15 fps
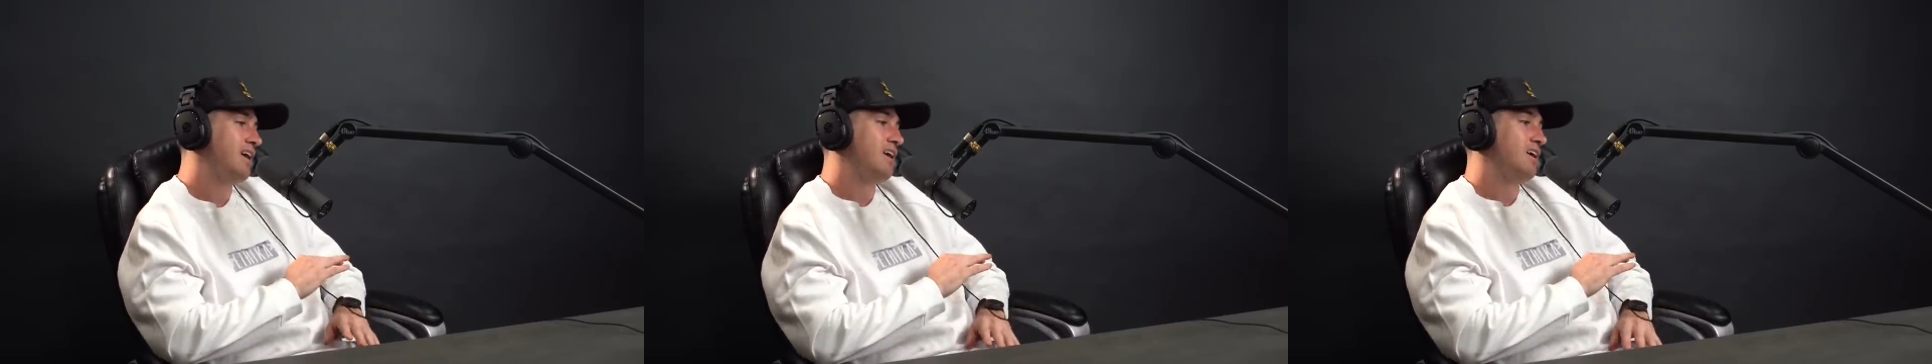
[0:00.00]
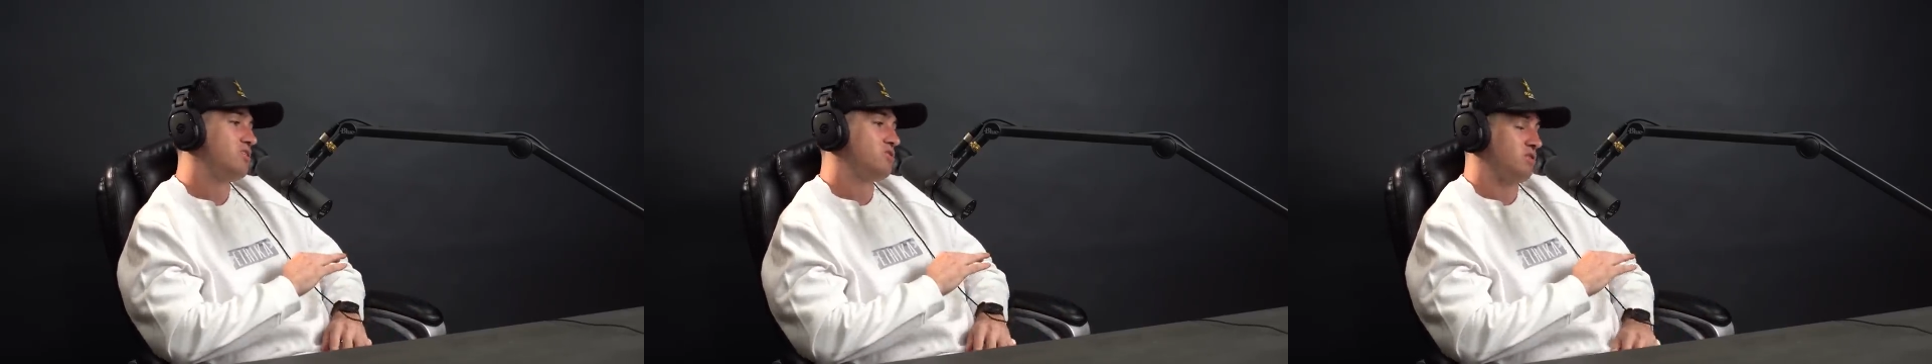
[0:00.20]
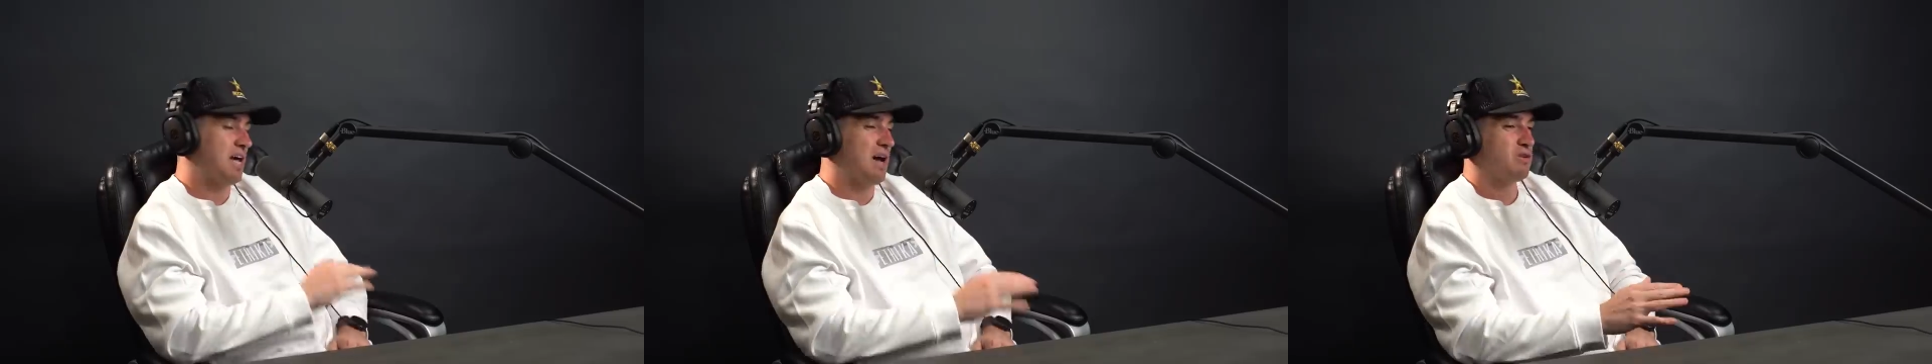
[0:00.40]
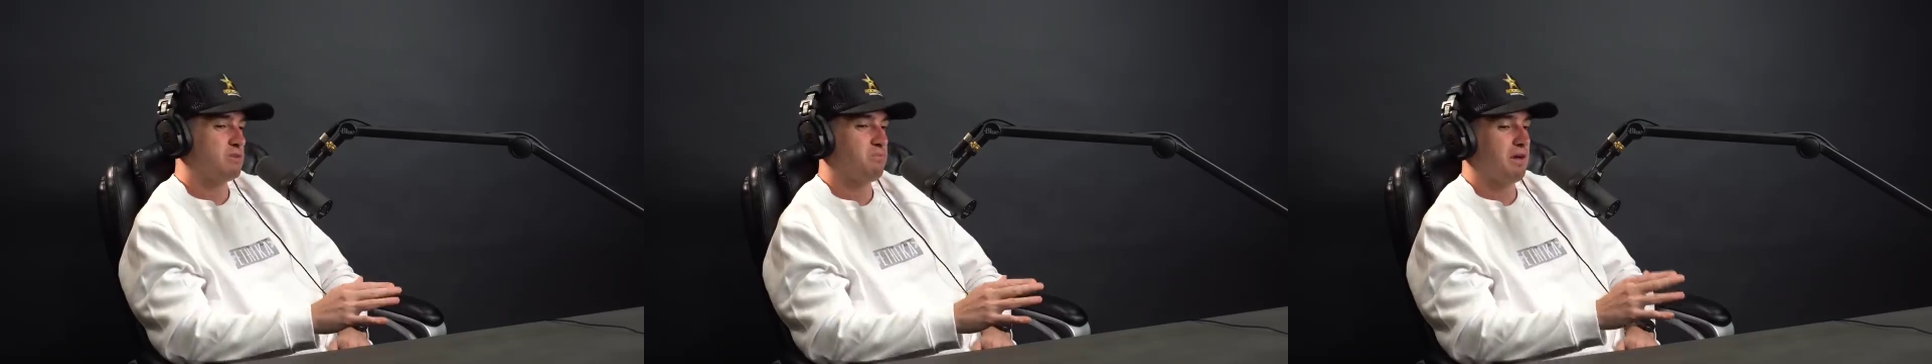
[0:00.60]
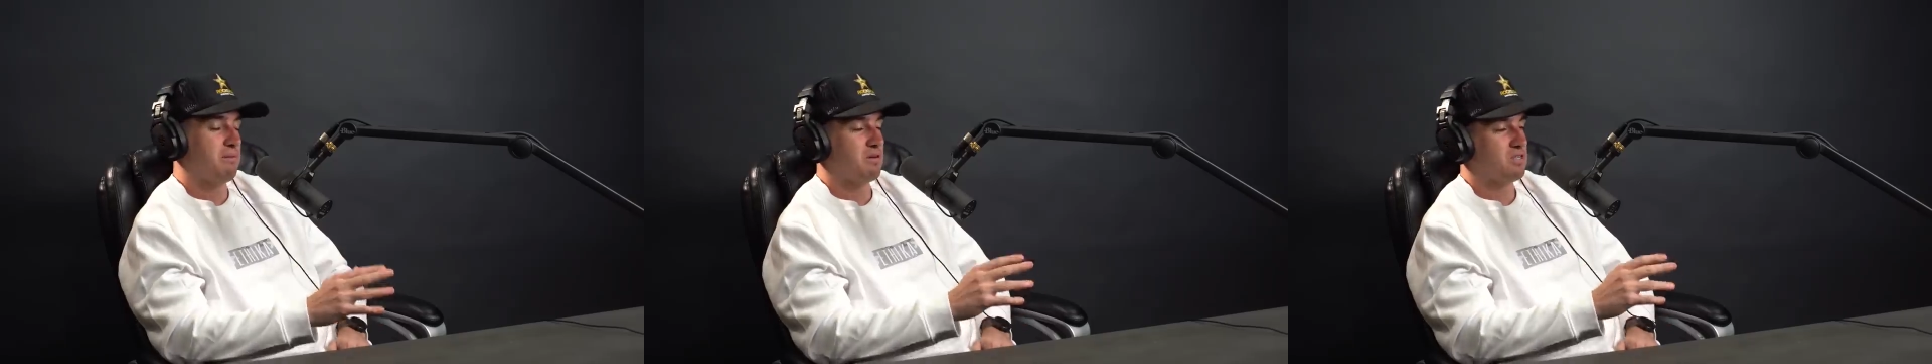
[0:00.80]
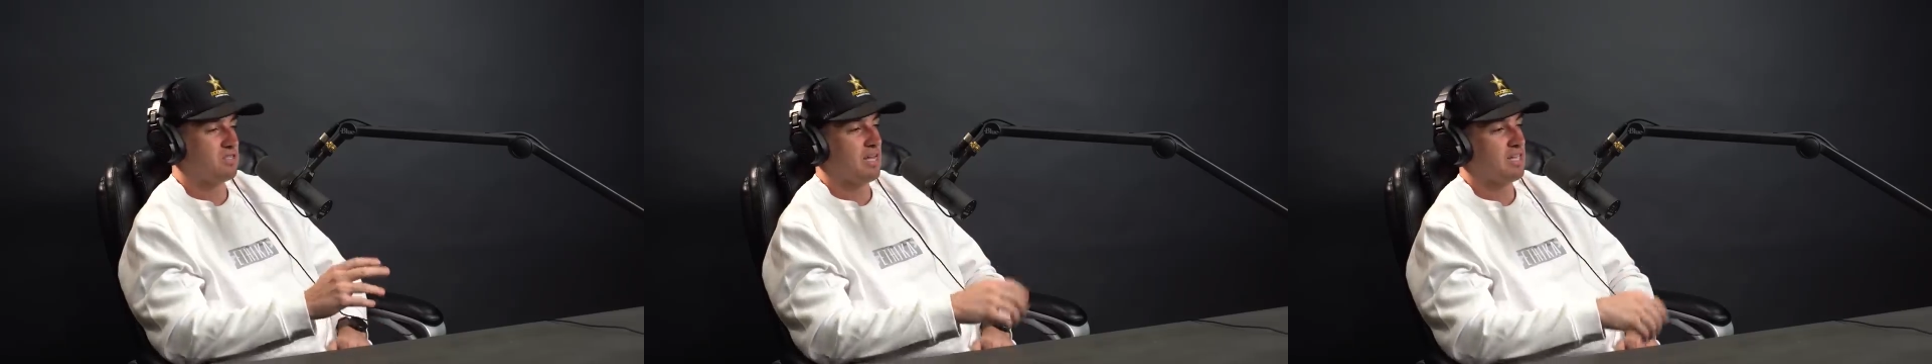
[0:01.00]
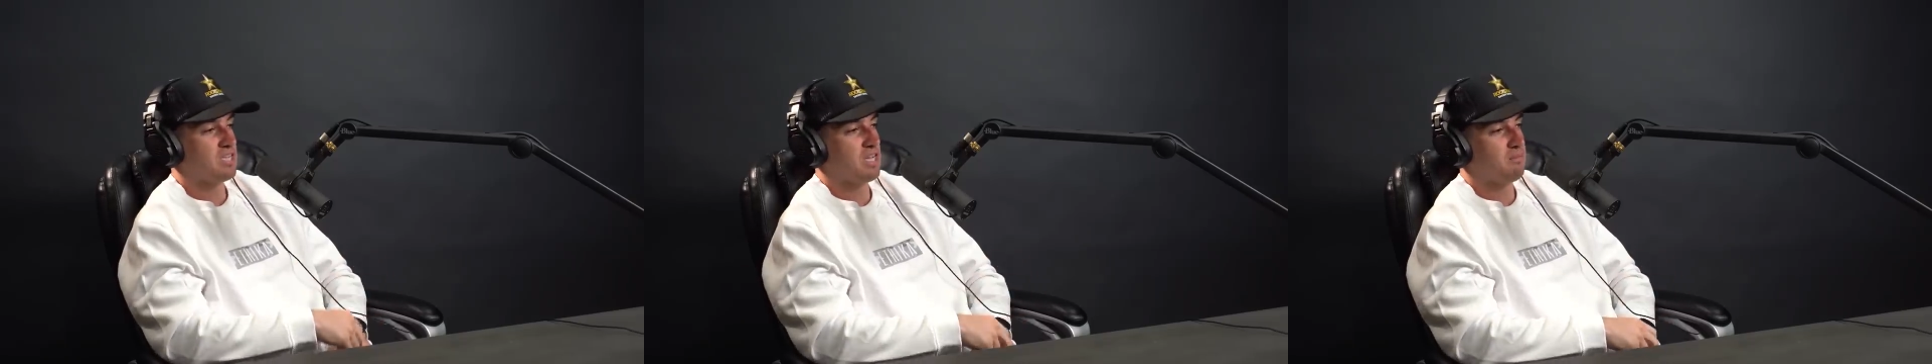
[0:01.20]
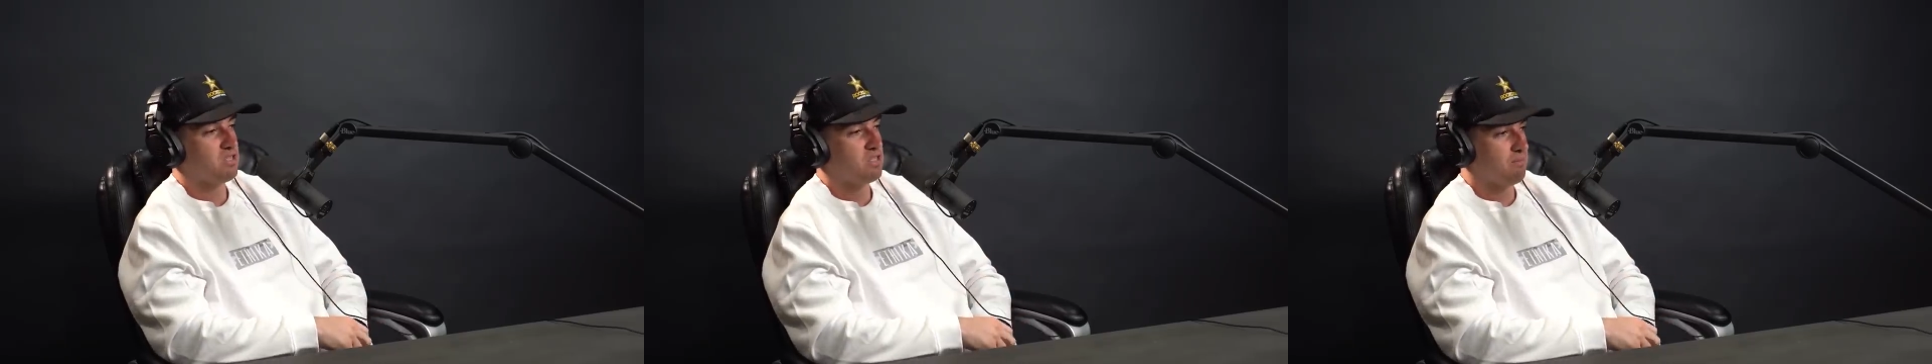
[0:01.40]
So that was pretty much that
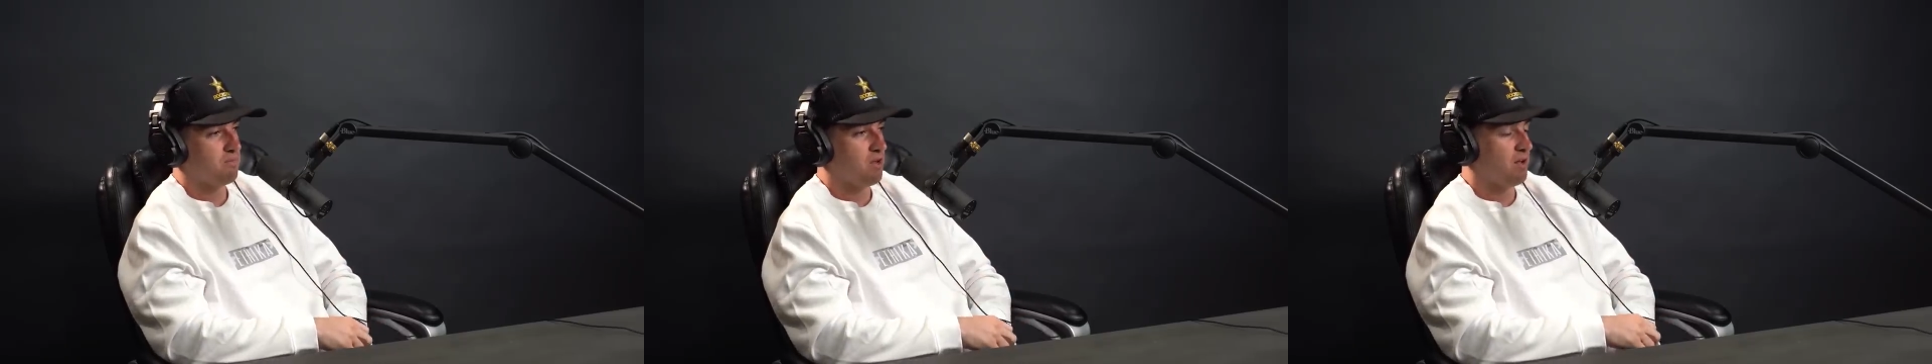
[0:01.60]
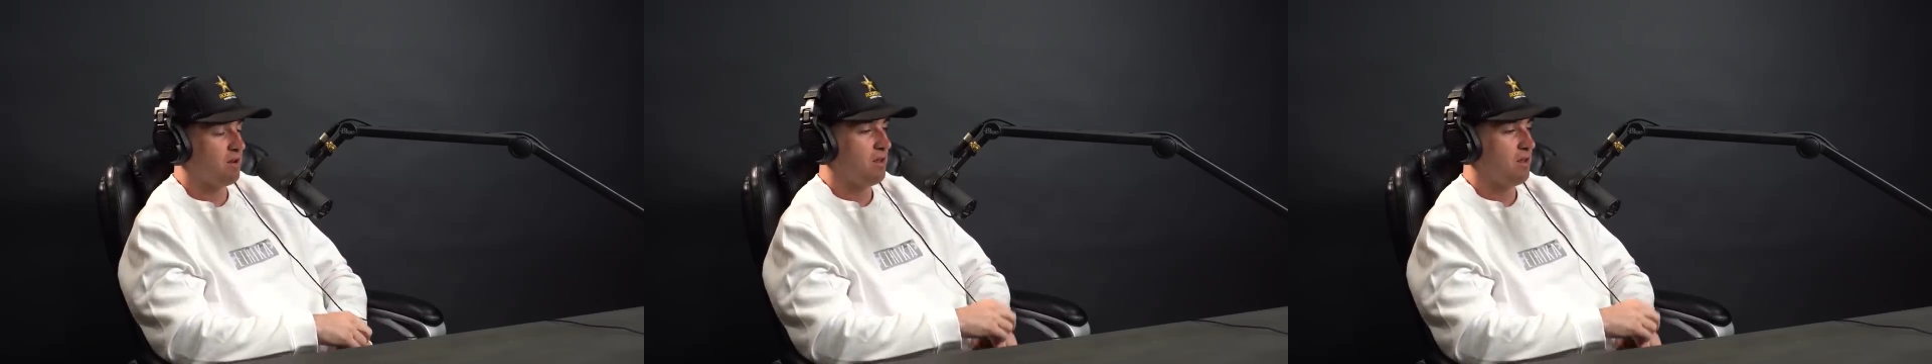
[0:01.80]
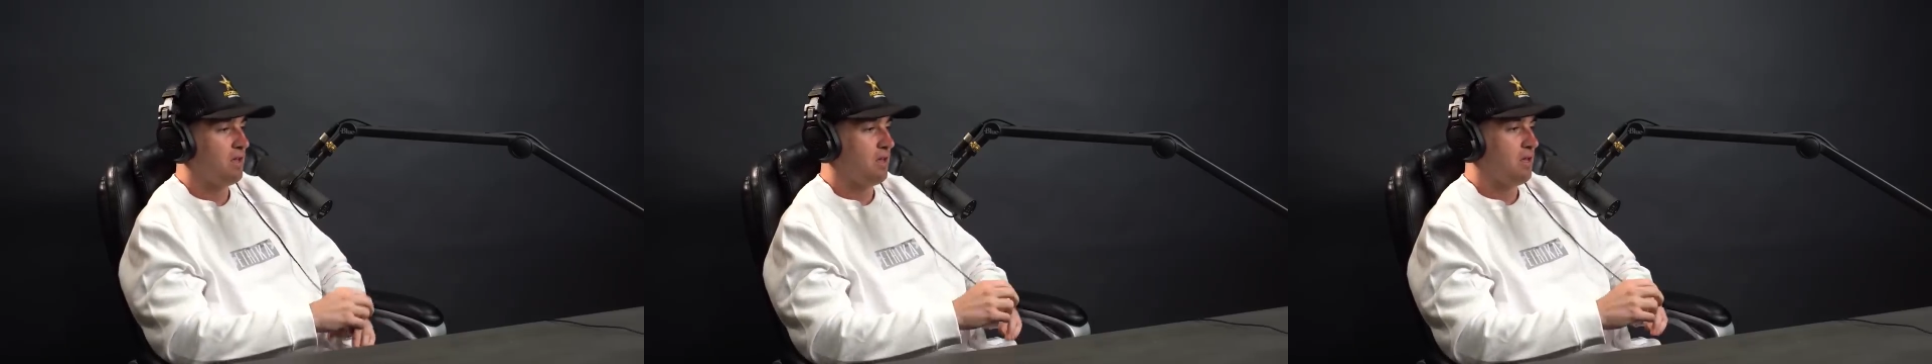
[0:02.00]
championship done.